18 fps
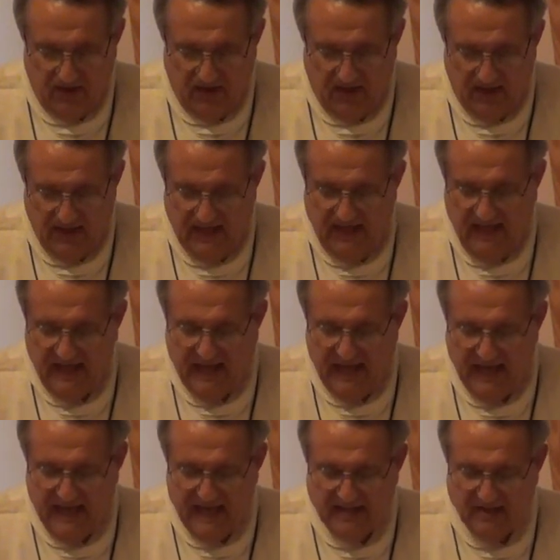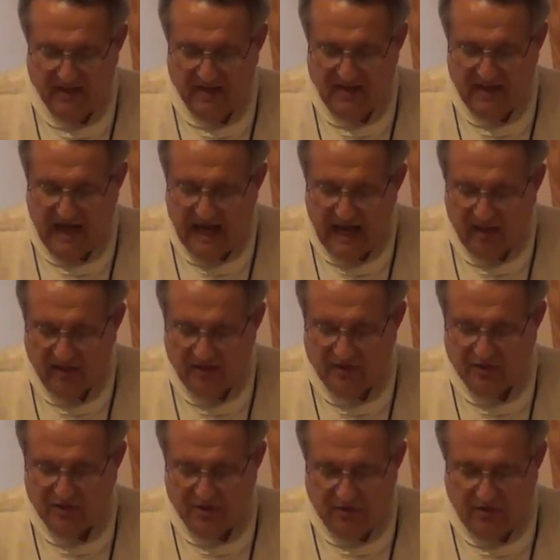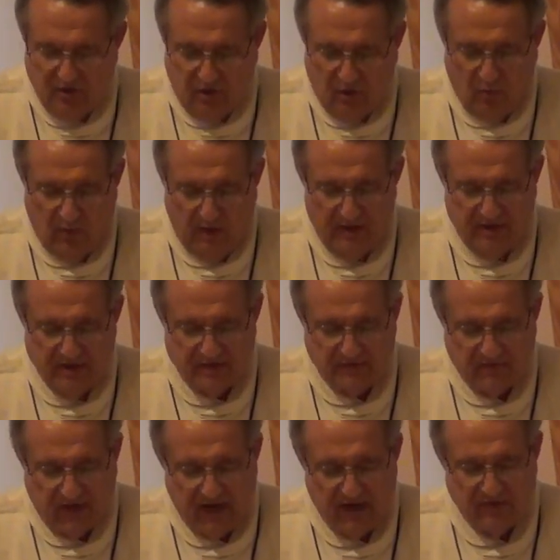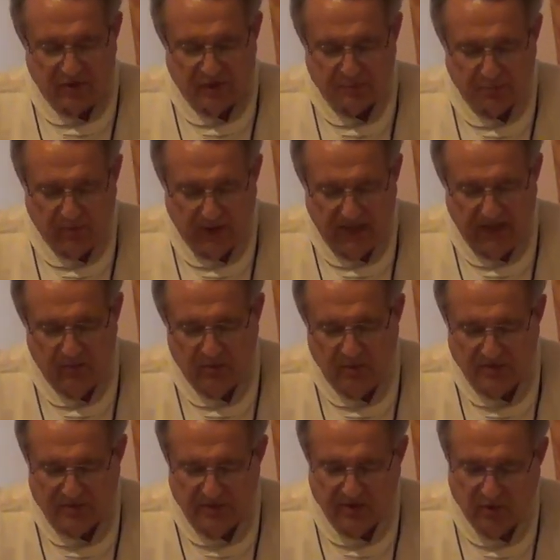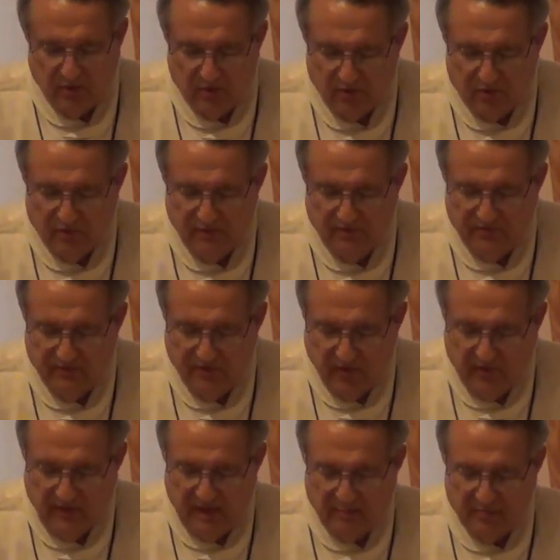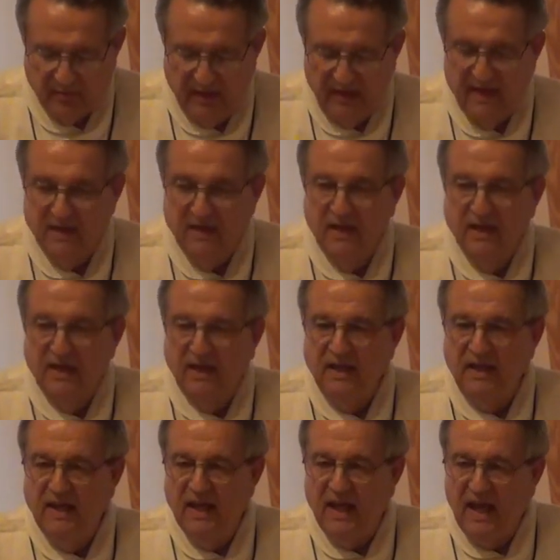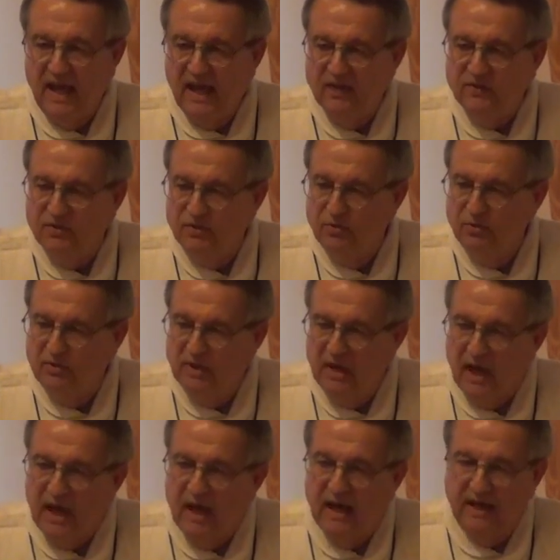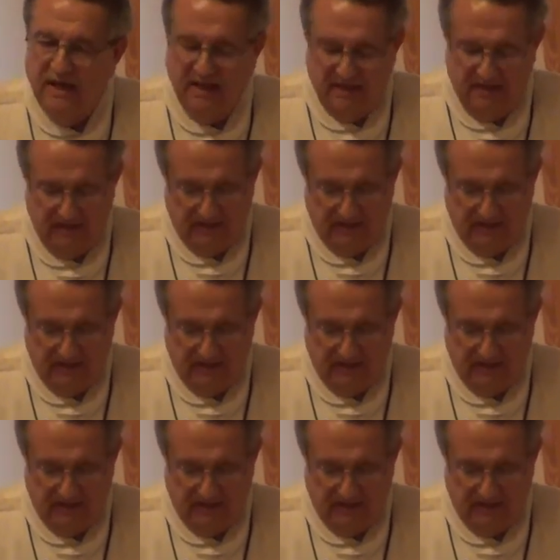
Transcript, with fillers: And he had the knowledge to know what his Father's plan was. In order to fill that plan, he had to die.